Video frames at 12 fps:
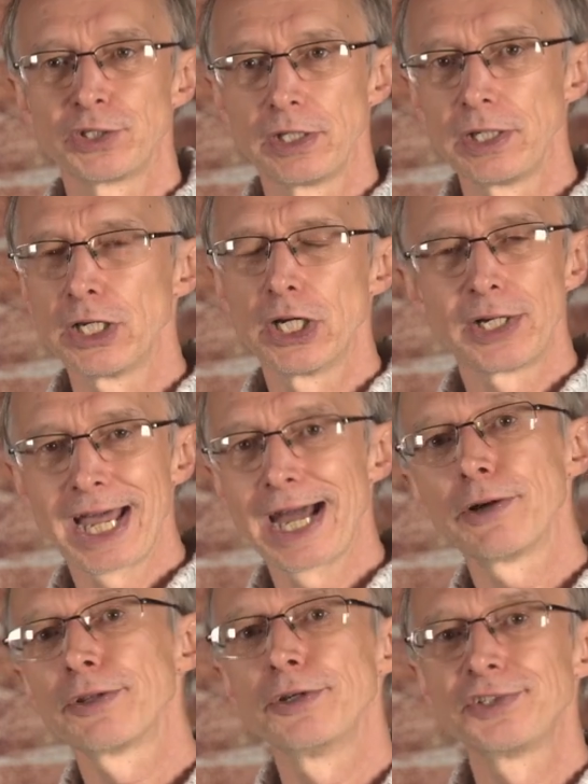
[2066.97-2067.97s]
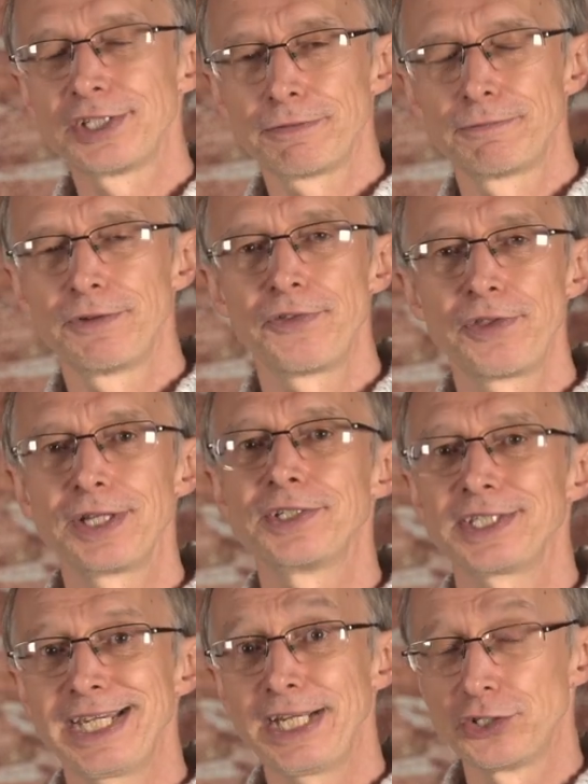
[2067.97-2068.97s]
learn how those different things
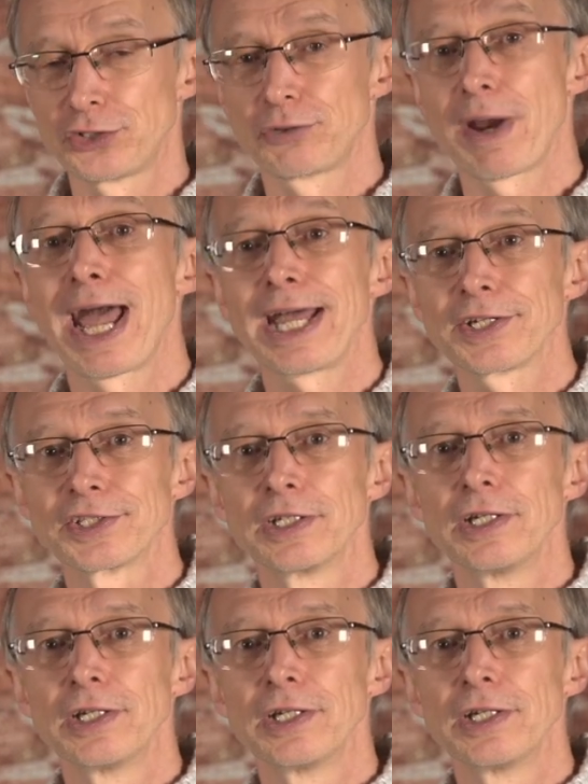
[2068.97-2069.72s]
interact,